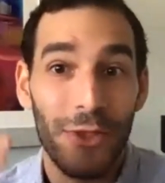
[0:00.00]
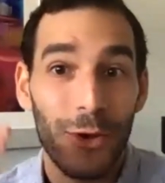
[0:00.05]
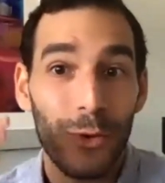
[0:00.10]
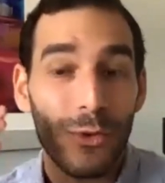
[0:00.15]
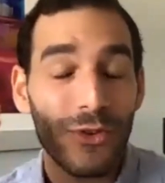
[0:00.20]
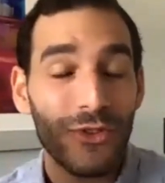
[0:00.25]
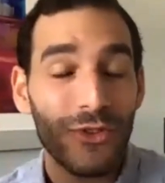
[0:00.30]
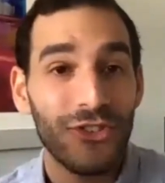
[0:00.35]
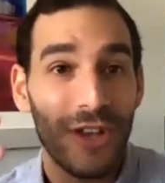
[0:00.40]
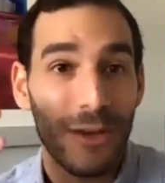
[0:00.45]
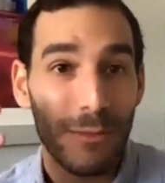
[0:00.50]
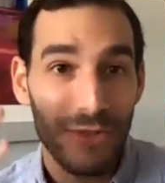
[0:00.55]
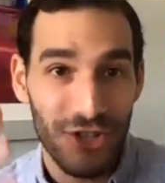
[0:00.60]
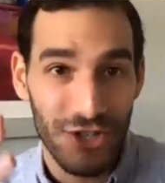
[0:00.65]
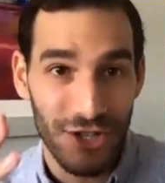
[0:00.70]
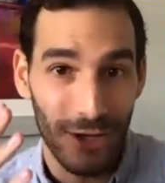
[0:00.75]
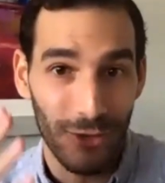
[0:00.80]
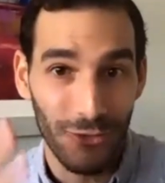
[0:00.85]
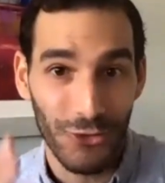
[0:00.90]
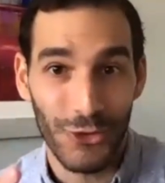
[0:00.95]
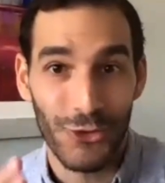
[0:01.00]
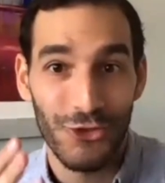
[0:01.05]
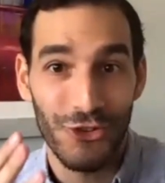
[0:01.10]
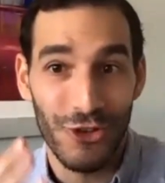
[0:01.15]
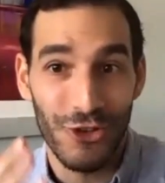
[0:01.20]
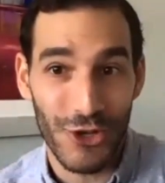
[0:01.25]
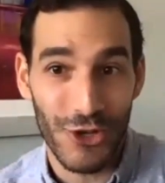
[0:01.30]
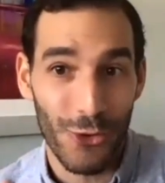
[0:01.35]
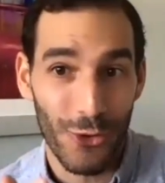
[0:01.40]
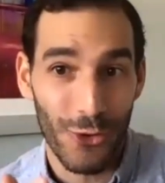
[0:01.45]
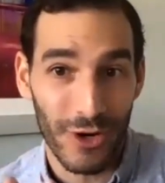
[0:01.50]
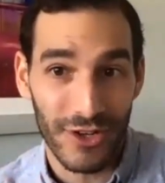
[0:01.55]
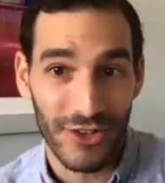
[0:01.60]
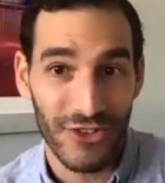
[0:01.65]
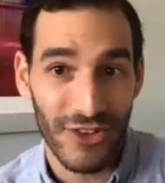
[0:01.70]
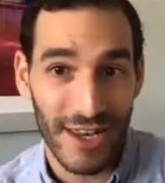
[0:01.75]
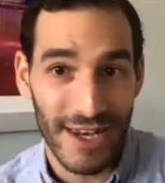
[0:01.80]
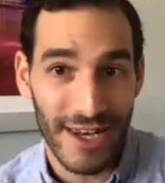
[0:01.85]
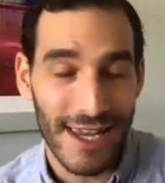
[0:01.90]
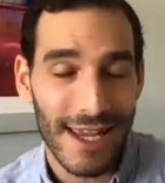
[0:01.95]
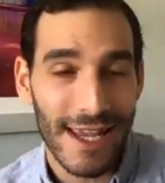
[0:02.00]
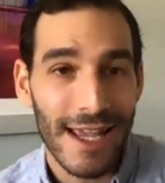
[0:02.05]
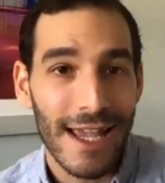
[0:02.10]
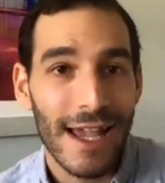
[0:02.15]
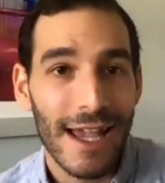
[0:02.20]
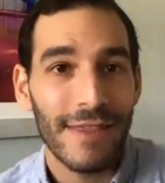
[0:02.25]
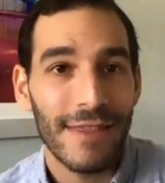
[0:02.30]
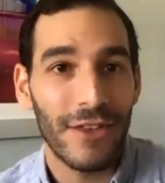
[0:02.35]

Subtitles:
There were some shelters in New York City